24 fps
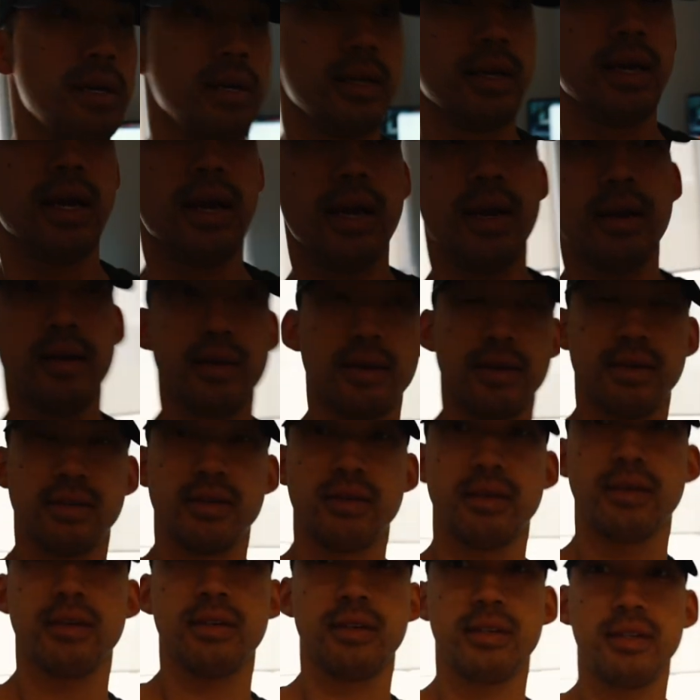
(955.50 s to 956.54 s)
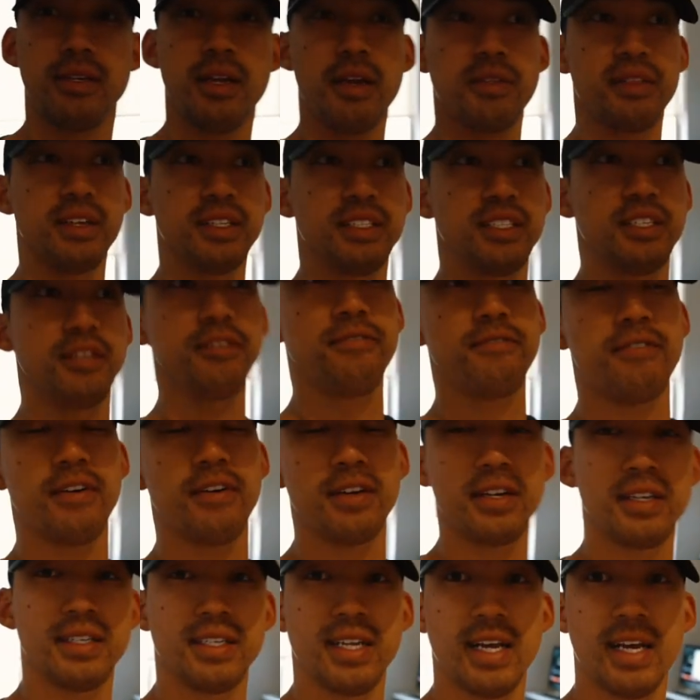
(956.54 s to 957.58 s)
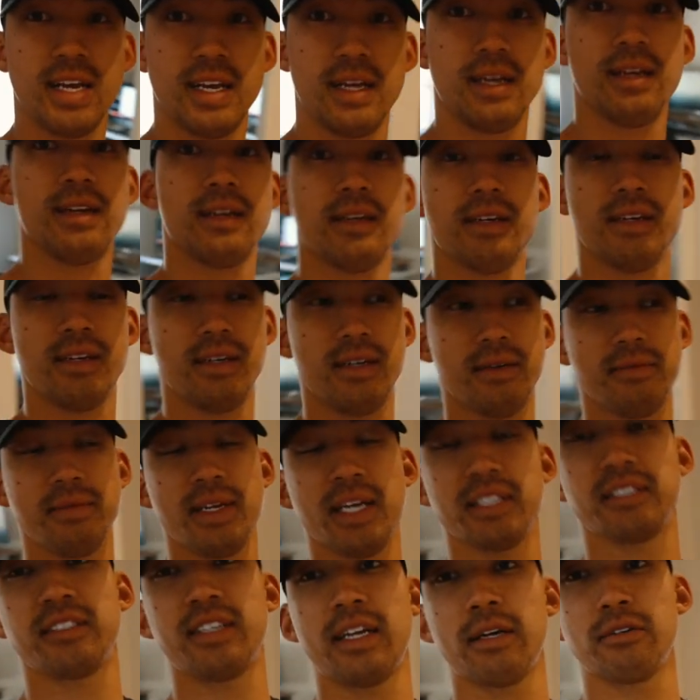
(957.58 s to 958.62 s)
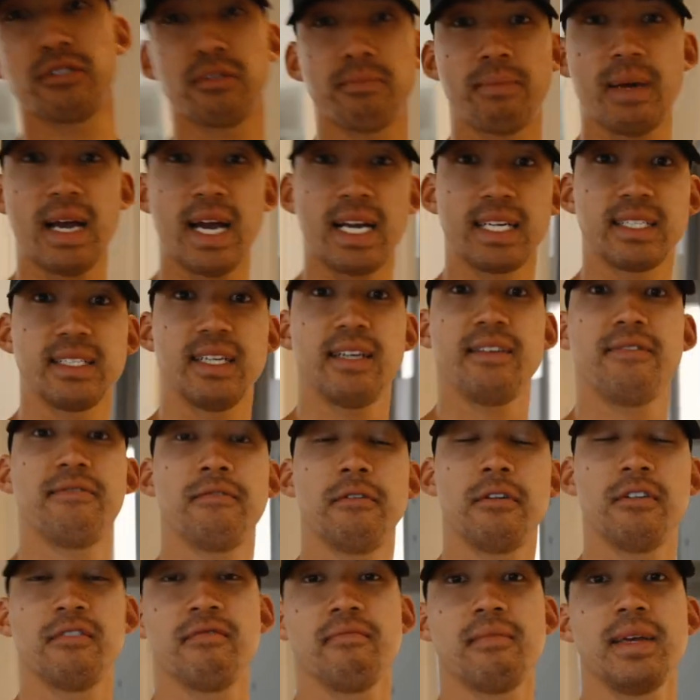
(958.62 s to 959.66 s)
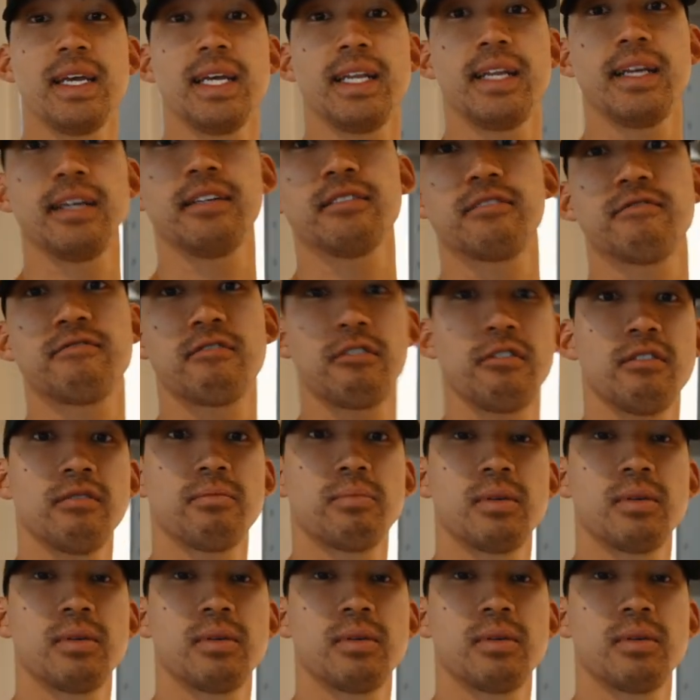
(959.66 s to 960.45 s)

yeah, nothing too fun today. Um, yesterday was a packed day full of meetings, full of